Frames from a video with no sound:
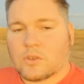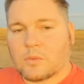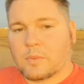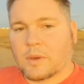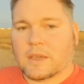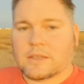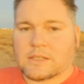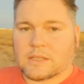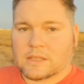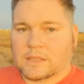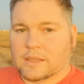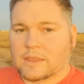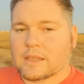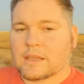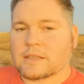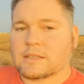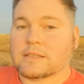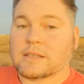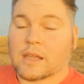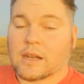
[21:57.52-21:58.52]
So basically
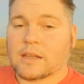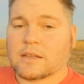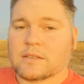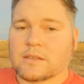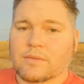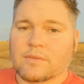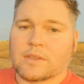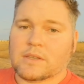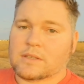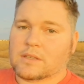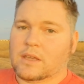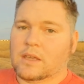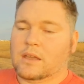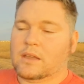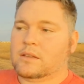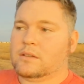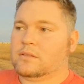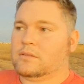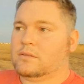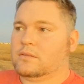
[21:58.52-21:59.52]
the aesthetics of this
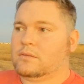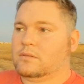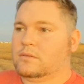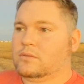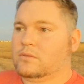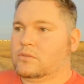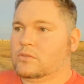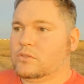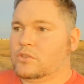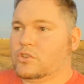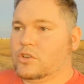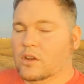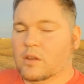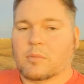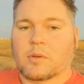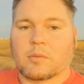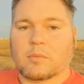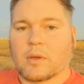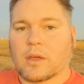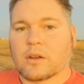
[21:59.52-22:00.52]
kit should
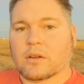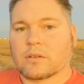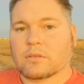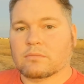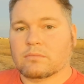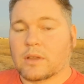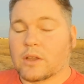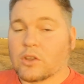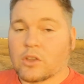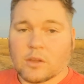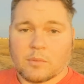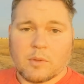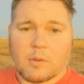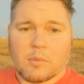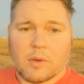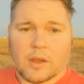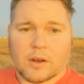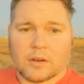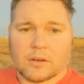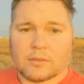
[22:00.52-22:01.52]
have been better and could be
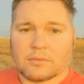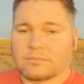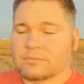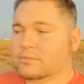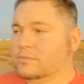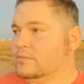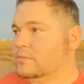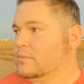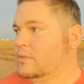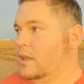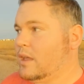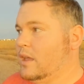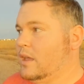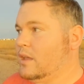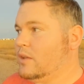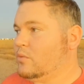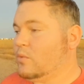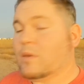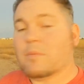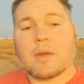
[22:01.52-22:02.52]
better.
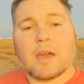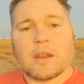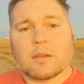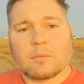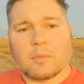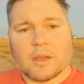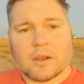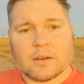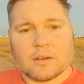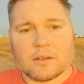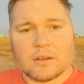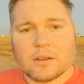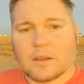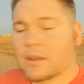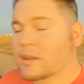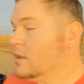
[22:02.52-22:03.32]
And we made them better.